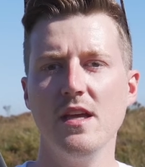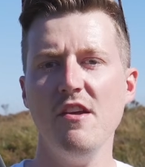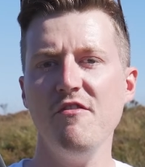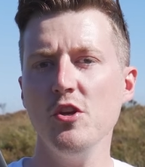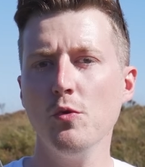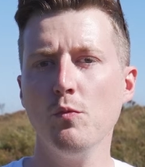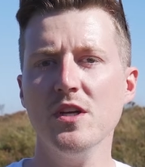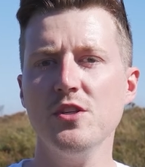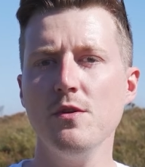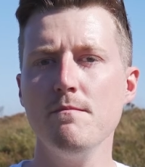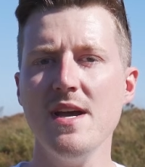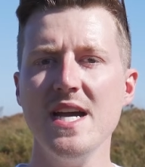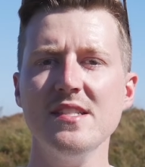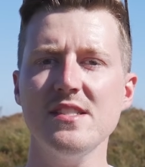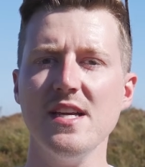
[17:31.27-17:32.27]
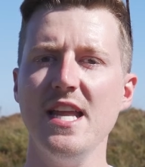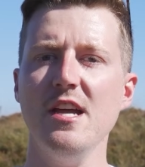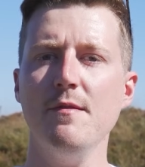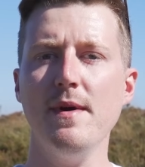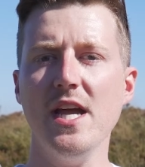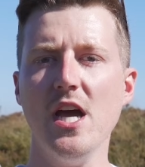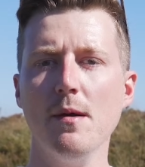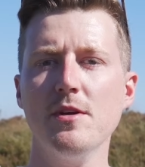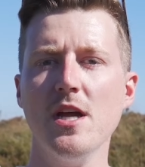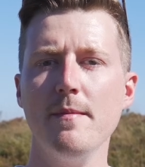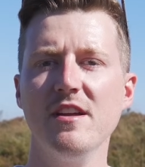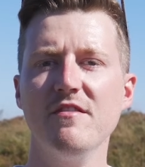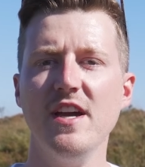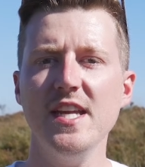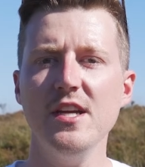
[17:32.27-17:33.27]
If you don't want to miss any of my
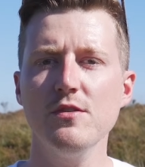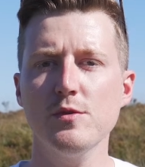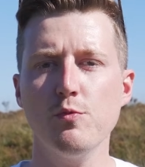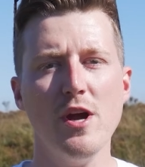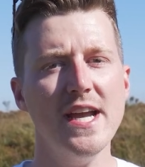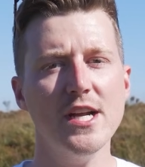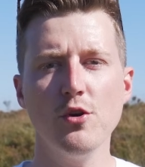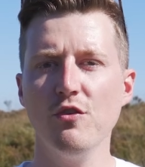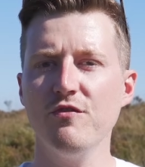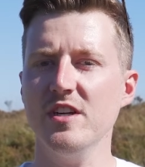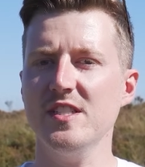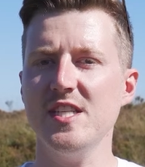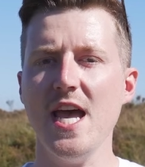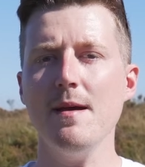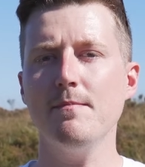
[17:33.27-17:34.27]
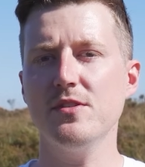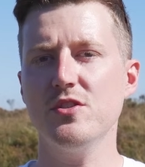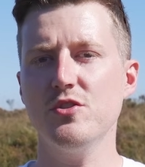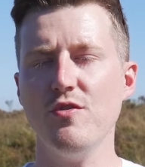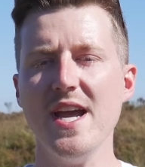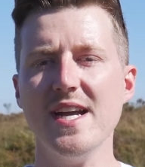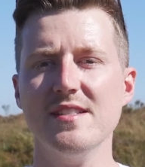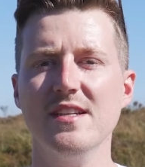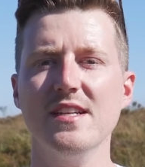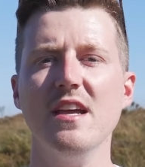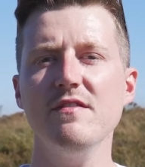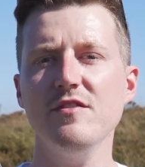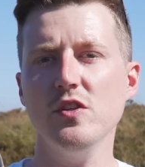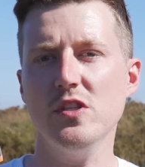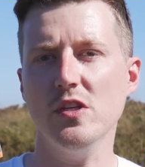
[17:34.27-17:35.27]
upcoming videos where I go over tips, tricks and
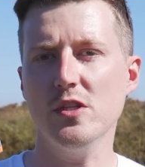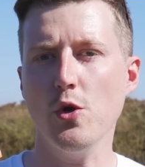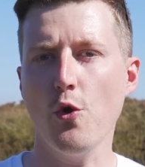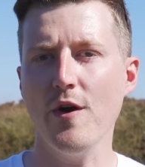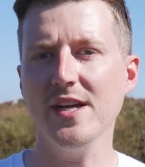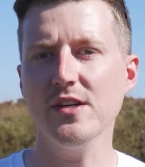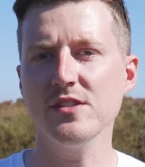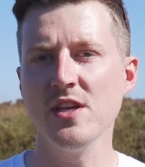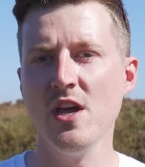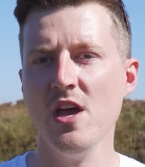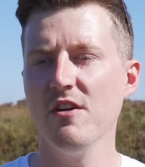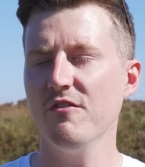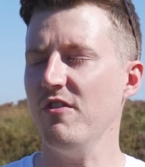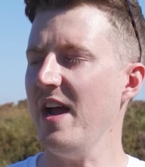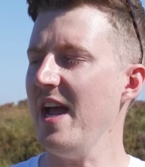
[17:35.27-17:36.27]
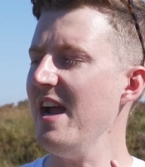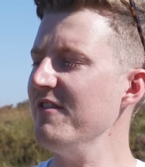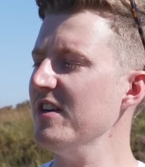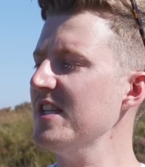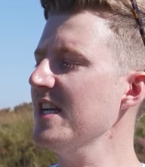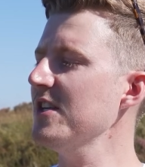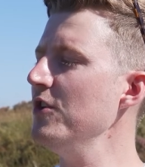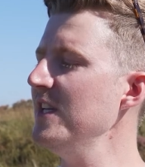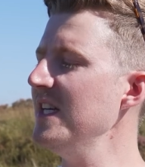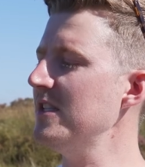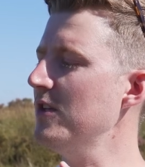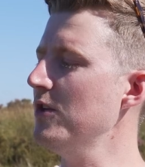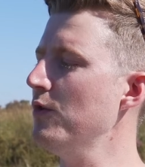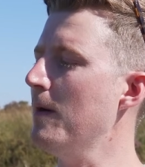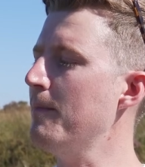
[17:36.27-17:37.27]
give you tutorials for everything you
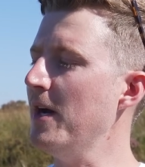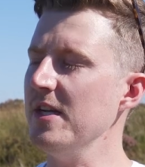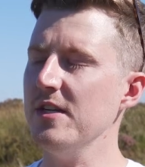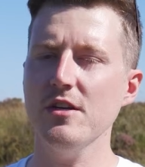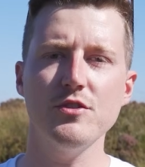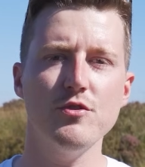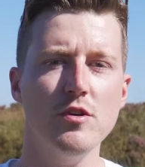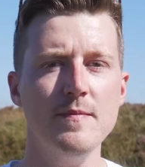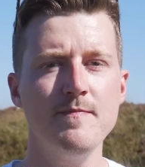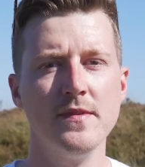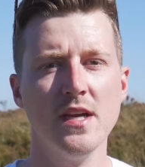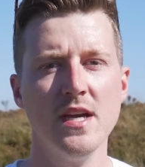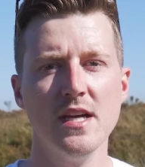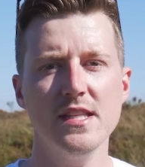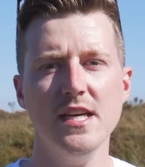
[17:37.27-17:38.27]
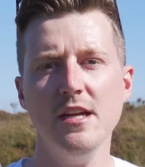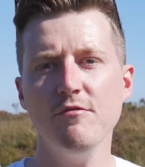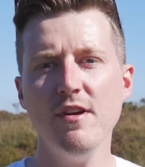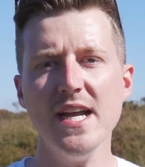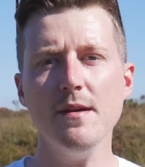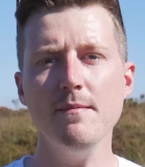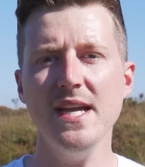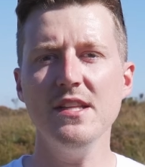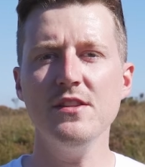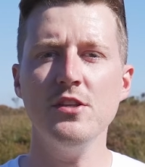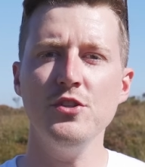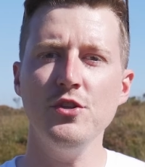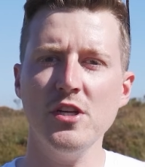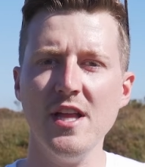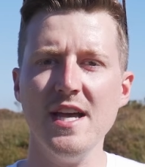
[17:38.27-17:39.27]
need to know about your drone, then I recommend
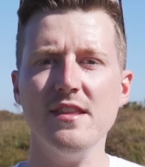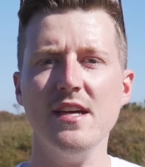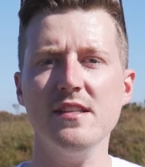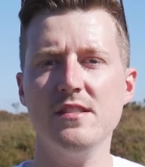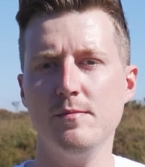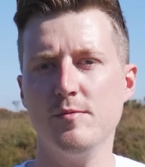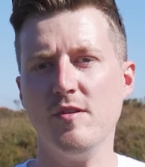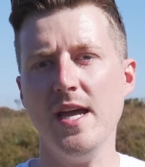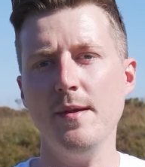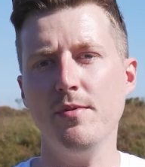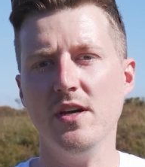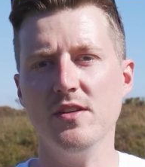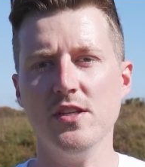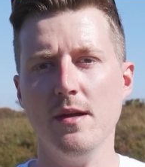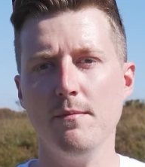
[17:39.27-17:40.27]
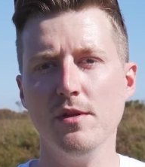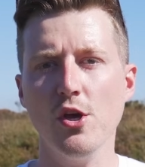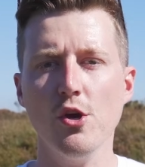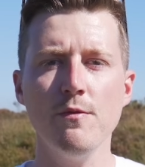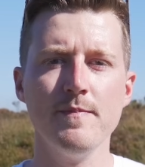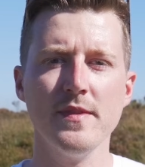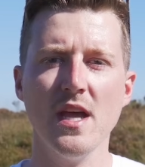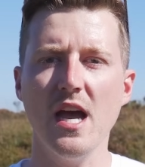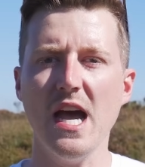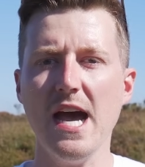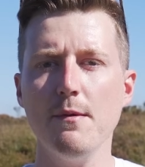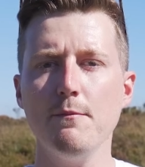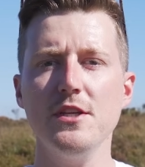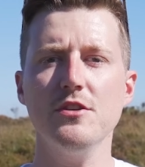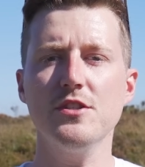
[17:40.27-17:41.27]
that you click that subscribe button down below,
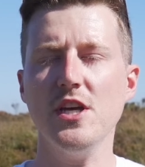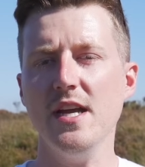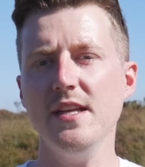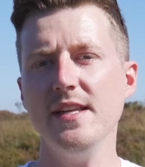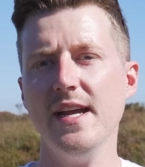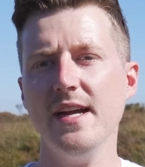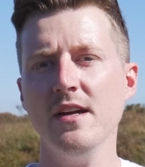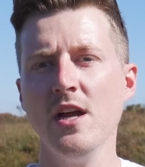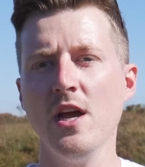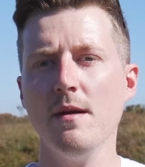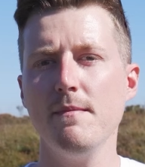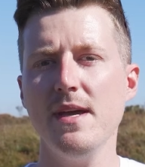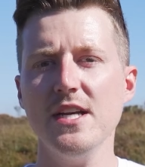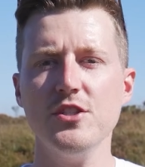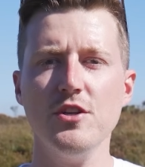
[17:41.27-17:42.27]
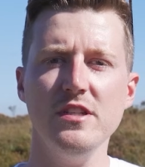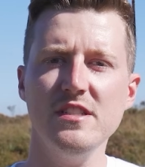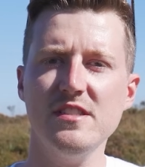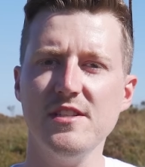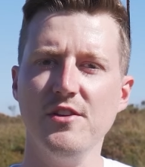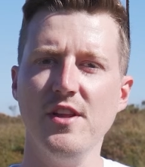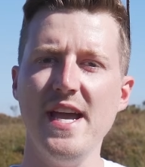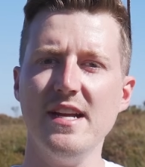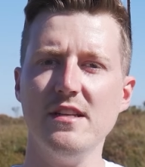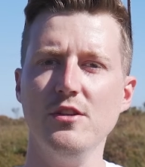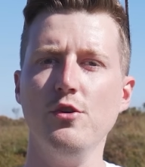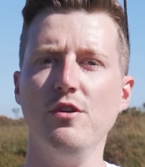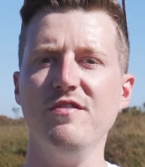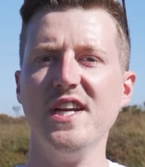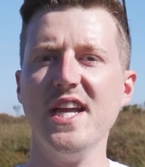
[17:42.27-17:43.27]
and when you're down there, make sure you select the
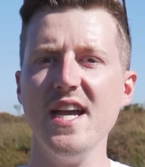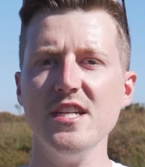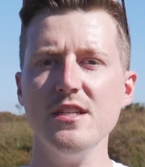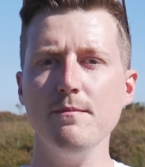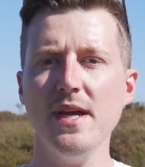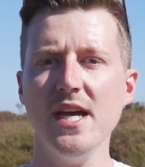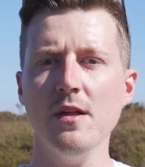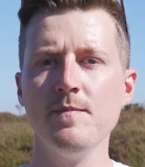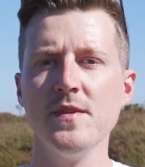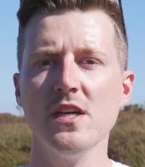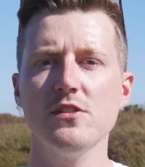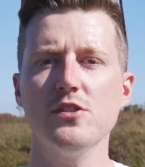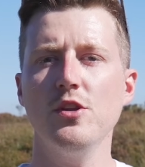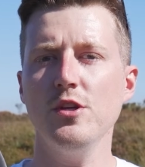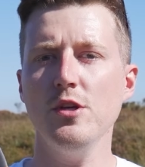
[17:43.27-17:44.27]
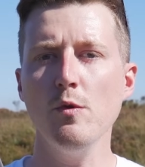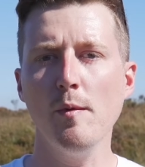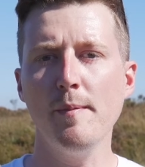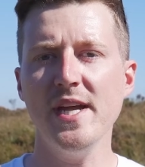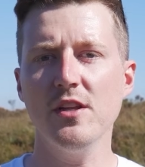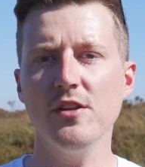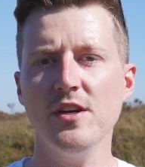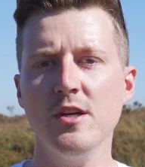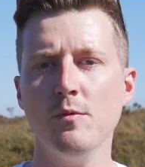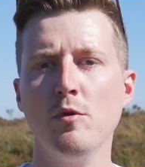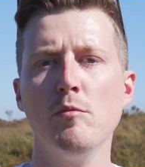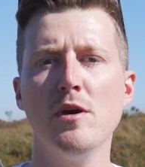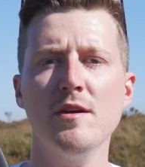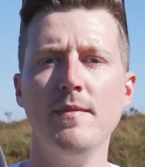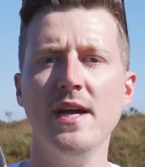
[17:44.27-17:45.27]
notification bell so that you will be alerted
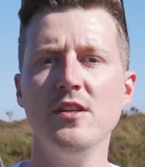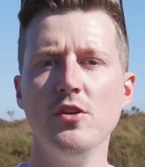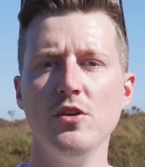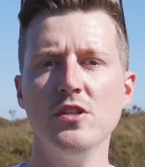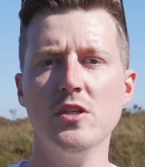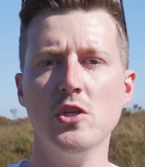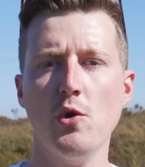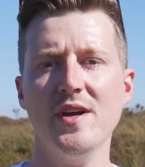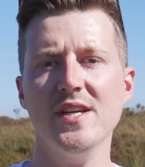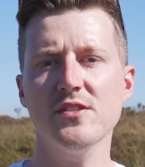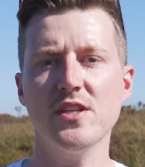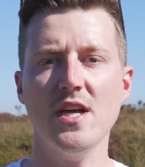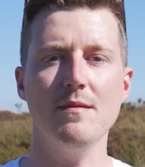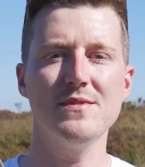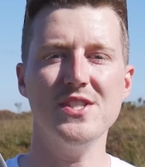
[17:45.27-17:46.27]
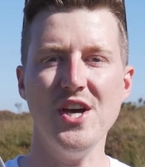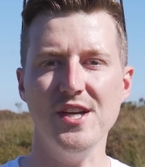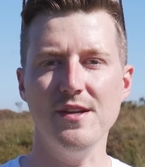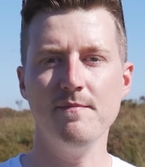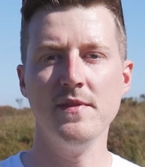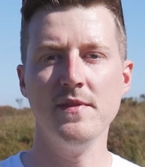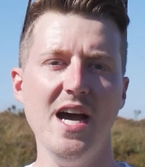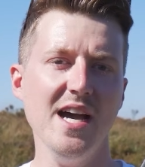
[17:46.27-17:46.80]
when one of my new tutorials comes out.